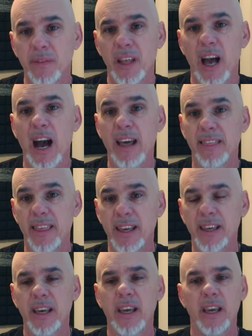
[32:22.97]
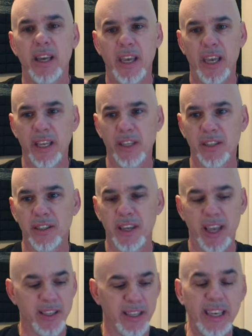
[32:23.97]
I think, is,
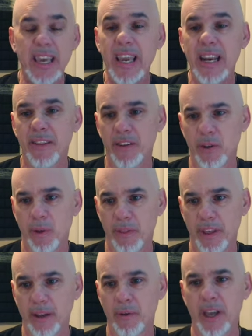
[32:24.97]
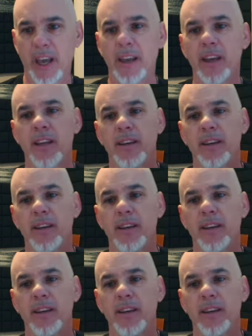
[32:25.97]
is the key to this whole thing, okay?